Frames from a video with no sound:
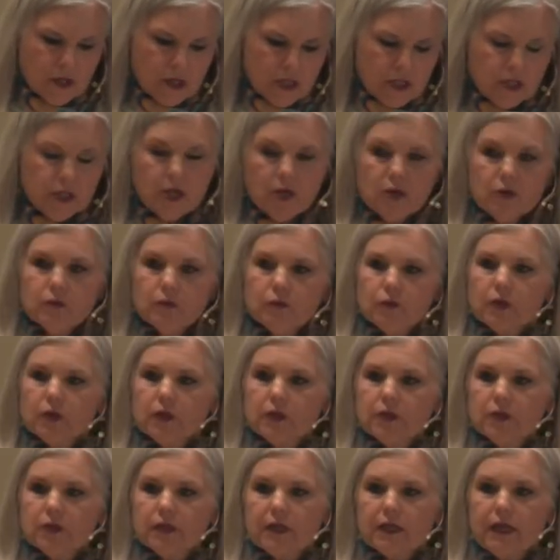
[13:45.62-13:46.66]
You know, we're
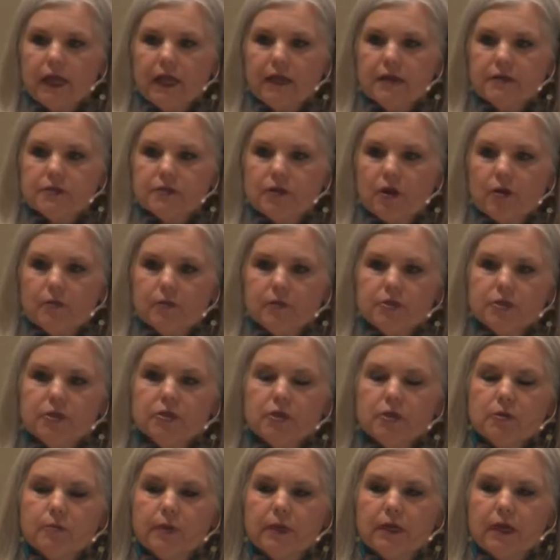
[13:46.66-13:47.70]
going to look at Hannah's heart, but you
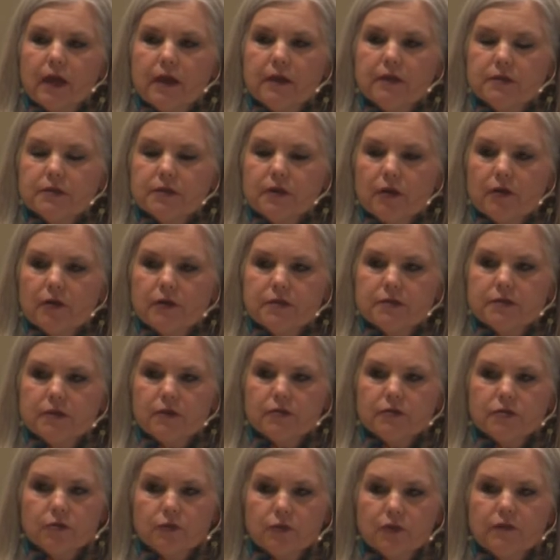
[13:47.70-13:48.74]
know Peninnah's heart is
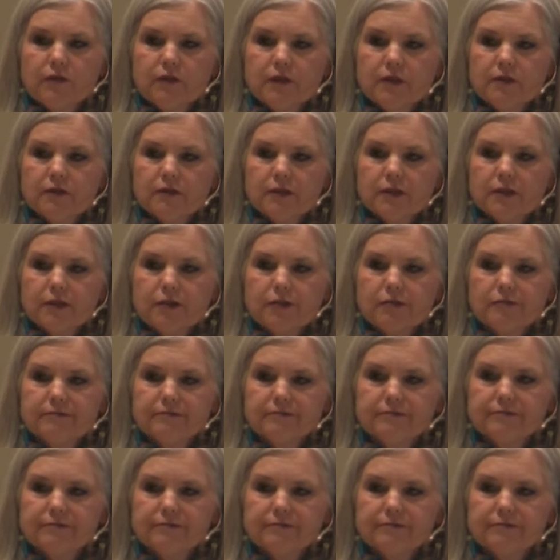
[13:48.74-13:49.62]
also revealed here.